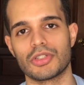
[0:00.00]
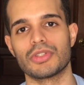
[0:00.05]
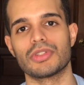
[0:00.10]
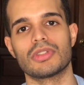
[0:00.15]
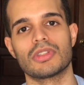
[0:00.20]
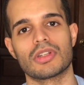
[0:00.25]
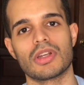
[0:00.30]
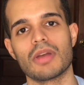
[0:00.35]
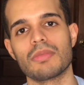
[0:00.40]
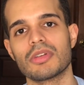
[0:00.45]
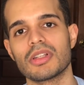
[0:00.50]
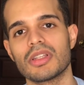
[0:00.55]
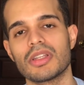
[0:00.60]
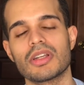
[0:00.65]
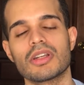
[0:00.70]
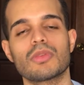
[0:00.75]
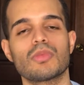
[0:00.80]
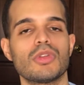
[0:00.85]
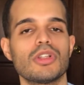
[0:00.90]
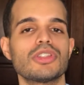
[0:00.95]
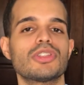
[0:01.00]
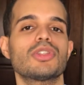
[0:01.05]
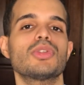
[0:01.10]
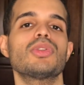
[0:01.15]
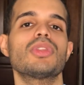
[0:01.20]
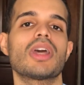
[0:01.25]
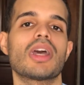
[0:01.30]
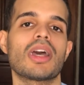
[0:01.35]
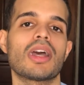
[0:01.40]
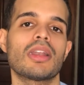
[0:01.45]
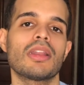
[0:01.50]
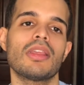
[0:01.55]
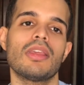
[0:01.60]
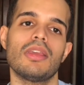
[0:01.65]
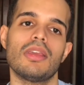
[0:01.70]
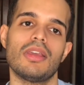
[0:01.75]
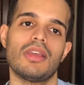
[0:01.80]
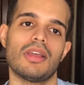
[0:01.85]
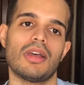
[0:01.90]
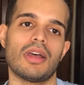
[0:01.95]
you the cover letter. We'll do that.
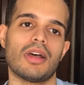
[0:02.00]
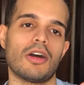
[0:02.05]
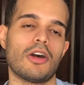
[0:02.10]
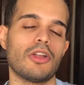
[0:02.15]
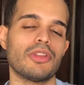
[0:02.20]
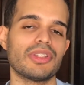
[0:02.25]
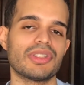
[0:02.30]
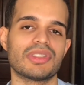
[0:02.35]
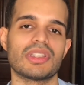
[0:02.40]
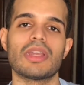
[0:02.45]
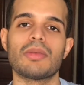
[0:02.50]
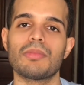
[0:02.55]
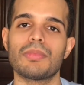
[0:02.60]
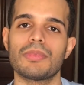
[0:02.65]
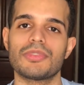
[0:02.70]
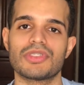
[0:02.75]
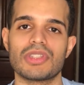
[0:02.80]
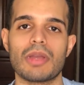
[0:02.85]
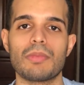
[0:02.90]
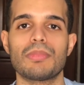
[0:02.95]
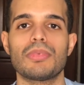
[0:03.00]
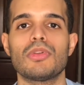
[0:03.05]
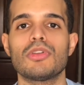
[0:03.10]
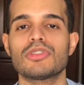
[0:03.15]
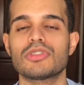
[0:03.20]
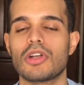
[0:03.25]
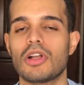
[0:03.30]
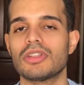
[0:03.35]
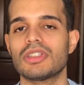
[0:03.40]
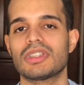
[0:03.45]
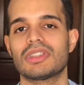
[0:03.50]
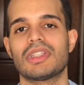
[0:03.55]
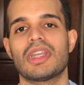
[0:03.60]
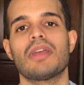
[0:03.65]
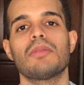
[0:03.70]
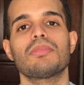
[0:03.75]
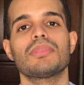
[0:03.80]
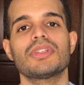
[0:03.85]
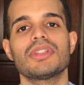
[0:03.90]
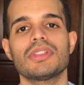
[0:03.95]
All the samples, all the
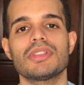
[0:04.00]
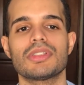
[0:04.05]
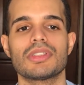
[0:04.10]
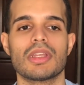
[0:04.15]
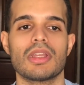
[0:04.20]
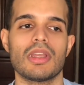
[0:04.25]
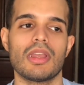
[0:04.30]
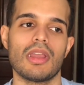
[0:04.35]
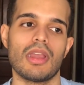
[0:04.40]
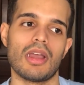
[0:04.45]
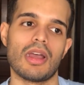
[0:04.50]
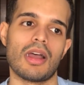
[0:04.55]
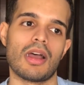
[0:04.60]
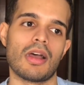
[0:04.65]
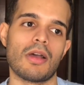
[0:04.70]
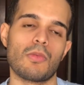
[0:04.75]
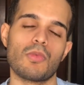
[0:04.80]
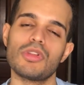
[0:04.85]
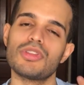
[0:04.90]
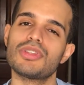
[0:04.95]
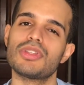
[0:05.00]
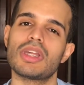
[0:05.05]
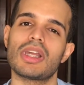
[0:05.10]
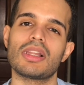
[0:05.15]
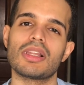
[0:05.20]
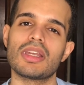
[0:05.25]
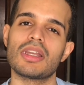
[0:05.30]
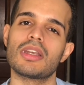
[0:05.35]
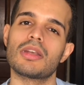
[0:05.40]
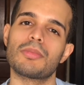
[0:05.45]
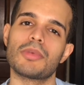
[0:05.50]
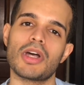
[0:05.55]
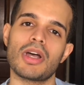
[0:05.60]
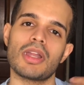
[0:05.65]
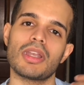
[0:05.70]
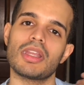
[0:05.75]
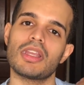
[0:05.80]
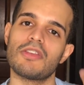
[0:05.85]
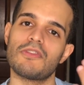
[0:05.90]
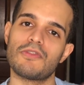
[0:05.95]
templates, we'll do that later.
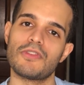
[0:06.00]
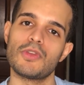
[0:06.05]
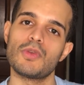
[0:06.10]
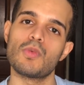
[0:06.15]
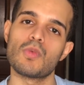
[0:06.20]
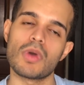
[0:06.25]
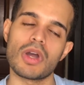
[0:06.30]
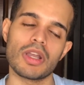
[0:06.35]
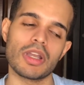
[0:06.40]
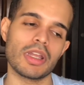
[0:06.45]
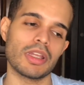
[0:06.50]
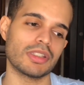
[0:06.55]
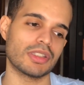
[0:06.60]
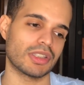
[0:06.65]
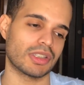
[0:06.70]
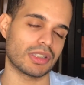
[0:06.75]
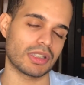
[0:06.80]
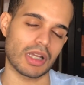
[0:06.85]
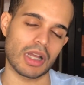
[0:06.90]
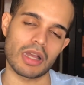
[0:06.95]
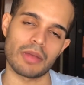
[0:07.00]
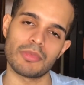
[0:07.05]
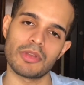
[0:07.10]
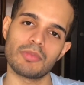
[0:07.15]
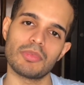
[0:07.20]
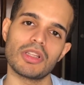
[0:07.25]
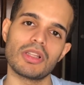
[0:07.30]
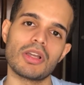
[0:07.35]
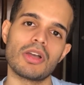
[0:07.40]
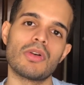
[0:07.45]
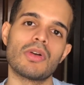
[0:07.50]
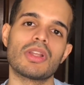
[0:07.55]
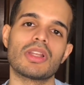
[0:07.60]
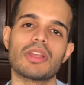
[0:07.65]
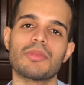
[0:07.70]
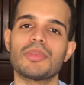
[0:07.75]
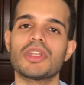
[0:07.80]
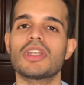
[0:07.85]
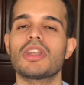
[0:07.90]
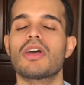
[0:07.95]
But if you want it, just comment below and
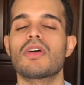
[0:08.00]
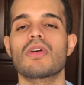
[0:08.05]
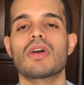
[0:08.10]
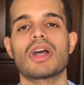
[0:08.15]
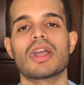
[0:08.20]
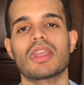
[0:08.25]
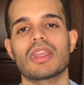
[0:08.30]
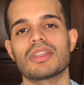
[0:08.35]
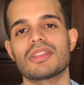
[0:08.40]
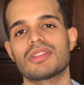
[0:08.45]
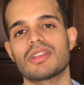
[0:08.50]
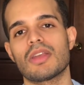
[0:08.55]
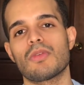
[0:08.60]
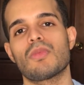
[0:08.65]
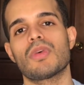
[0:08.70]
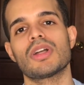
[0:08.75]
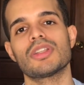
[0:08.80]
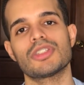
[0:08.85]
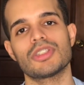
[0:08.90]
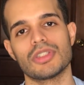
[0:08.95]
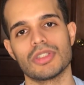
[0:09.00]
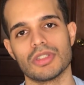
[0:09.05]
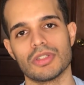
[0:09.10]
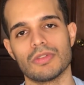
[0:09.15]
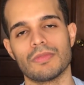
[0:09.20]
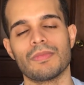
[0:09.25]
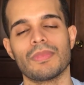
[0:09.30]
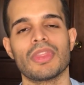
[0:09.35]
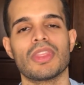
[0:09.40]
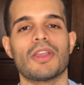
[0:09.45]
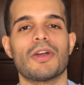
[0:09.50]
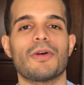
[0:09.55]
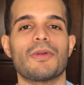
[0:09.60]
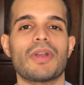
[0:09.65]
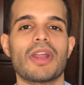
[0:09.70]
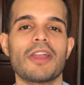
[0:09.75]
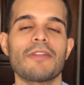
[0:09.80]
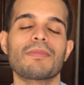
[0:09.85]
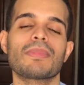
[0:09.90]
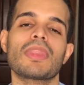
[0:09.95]
let me know. I can send one to you. All
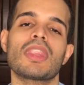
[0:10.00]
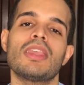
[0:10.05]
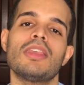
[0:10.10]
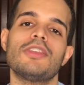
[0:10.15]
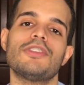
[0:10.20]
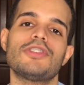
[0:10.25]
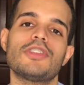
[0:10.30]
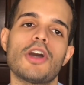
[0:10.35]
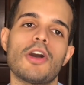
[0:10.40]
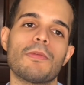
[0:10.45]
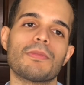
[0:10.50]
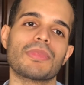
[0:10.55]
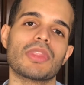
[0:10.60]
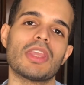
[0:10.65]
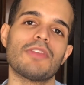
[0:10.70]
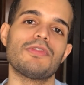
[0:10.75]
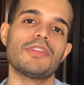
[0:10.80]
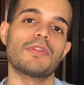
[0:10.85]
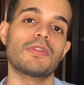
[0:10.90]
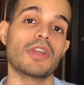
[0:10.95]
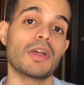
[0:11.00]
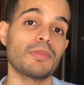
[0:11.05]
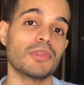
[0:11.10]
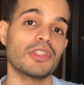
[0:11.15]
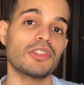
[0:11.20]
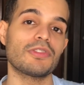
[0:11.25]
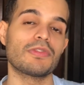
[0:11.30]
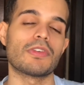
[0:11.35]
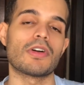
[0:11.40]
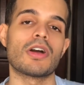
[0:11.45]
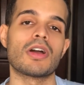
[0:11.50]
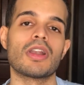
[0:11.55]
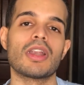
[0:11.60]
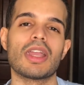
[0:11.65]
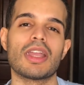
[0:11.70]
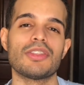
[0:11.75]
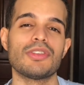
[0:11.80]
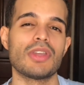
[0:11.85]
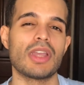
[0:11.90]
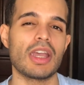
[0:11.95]
right. So if you've come this far
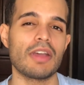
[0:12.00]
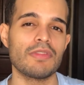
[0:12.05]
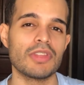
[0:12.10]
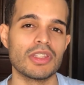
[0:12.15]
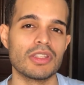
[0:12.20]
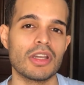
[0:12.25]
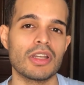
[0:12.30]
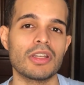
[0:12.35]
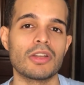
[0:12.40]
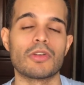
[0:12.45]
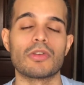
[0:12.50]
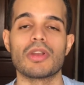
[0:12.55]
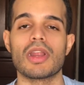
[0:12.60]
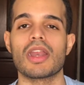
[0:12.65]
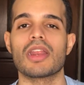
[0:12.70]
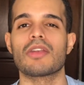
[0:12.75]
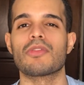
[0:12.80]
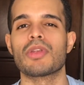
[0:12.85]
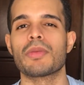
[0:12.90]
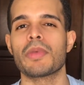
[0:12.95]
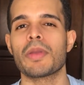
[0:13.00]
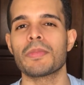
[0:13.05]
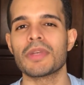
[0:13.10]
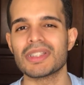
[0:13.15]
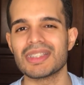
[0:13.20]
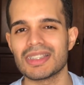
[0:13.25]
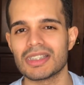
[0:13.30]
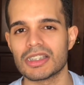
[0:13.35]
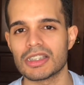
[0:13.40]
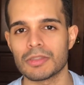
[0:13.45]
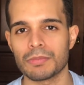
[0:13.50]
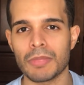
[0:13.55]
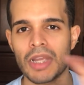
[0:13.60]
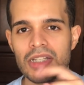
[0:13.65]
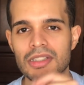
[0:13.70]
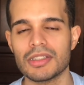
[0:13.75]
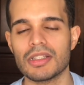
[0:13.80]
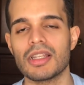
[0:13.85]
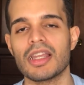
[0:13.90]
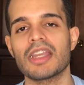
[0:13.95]
and you haven't done it already, remember to
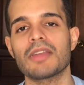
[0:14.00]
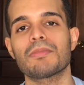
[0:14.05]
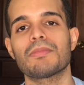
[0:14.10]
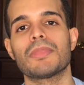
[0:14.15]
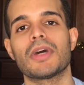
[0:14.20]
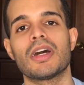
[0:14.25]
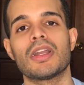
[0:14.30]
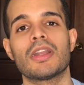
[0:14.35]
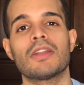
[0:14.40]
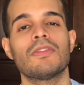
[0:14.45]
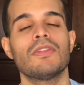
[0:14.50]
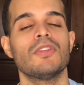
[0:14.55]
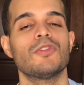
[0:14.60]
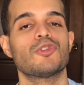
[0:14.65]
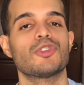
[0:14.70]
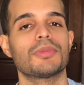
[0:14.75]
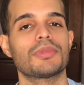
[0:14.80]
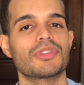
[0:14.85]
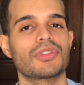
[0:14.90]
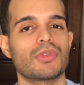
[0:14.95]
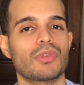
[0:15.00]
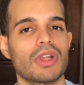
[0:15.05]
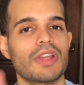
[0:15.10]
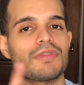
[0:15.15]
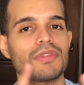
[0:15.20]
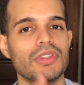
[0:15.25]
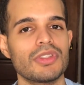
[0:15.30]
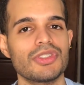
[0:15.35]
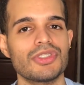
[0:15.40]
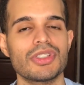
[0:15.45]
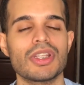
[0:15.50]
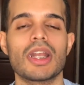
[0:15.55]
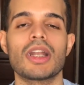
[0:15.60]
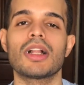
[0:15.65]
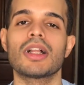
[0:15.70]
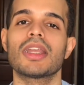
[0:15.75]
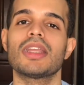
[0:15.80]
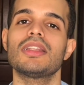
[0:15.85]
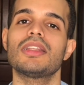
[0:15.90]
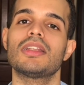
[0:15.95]
smash the like button, subscribe to this channel,
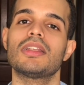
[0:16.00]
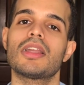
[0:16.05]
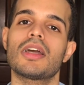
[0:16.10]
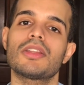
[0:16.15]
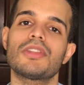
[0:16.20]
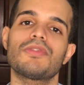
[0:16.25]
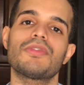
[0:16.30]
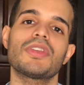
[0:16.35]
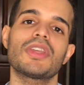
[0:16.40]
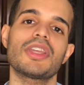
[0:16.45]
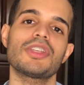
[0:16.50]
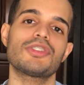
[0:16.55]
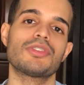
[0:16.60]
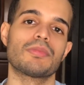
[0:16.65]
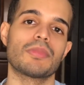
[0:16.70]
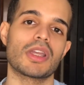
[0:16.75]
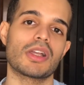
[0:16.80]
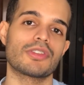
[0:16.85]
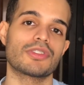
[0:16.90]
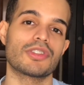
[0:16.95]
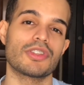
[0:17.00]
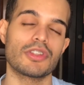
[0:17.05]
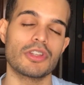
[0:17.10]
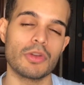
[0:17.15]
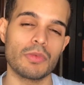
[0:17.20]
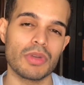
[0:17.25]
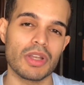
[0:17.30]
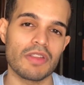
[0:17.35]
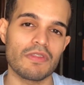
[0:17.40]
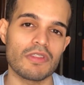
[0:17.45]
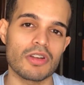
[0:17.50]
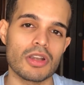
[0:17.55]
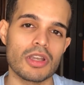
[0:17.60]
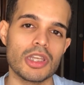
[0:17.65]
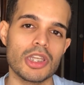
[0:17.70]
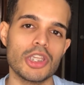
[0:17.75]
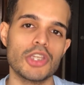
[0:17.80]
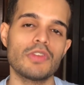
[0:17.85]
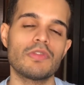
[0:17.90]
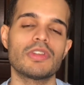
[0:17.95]
and hit the notification bell so you know whenever a
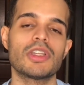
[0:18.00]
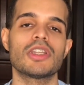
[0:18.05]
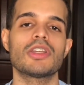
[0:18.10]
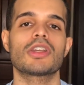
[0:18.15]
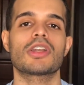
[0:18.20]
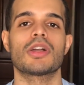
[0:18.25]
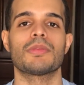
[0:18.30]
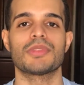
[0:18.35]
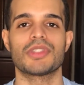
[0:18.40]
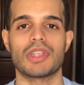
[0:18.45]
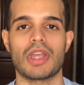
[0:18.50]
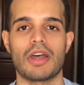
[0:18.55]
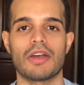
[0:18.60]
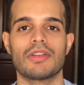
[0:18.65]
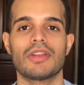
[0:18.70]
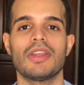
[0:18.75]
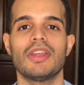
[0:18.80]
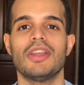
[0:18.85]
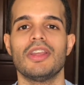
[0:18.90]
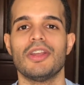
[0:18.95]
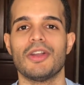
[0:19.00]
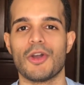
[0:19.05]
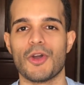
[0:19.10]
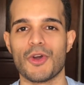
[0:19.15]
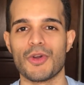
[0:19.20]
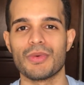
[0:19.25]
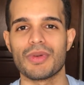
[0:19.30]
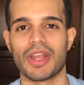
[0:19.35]
new video comes out. All right.